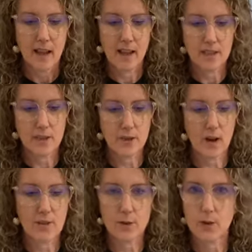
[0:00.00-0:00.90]
And so
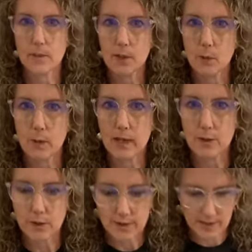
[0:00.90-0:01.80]
I thought I'm going to
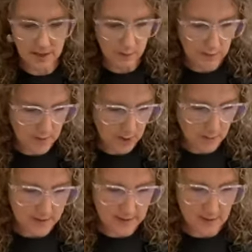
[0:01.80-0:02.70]
reuse this and
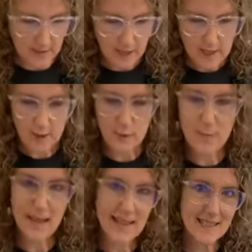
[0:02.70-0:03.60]
repurpose it. So
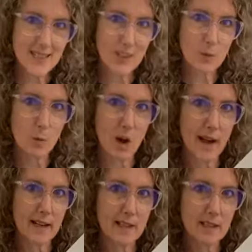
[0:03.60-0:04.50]
I've painted it
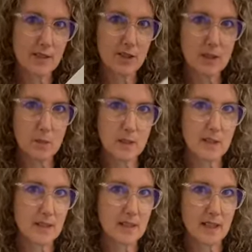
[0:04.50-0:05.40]
white, just with
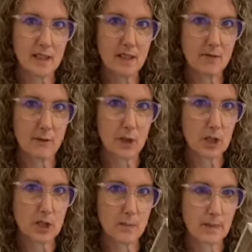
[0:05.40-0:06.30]
the standard
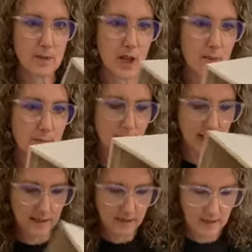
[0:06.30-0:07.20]
furniture type
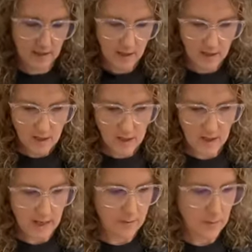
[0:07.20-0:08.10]
paint. I
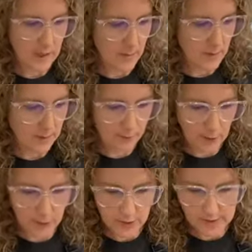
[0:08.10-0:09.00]
gave it a couple of
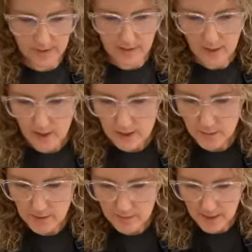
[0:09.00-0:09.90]
coats.
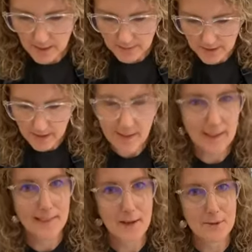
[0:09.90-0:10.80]
So we're going to be
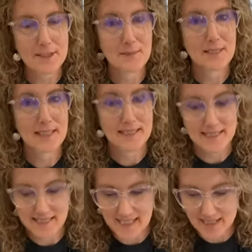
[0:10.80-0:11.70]
upcycling that with some
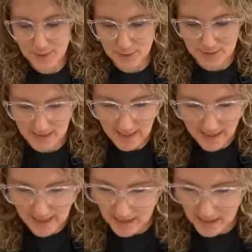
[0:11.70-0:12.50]
stencils today.